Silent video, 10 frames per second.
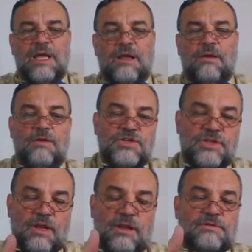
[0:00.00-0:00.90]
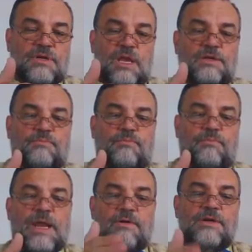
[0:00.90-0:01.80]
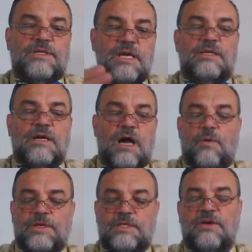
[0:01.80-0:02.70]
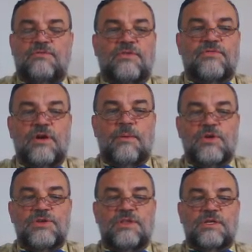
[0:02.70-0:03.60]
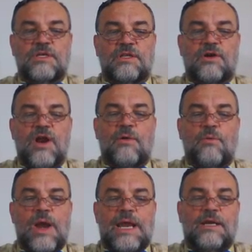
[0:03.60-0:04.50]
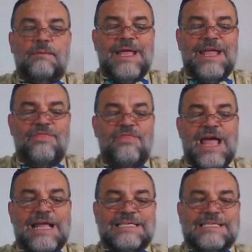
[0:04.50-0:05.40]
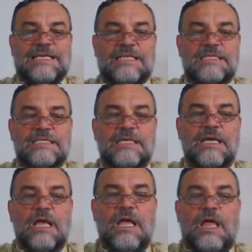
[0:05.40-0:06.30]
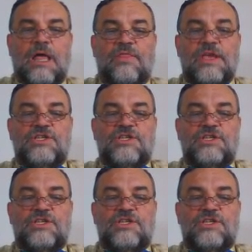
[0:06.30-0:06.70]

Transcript: is guaranteed to always give different numbers. They're not random in that sense. These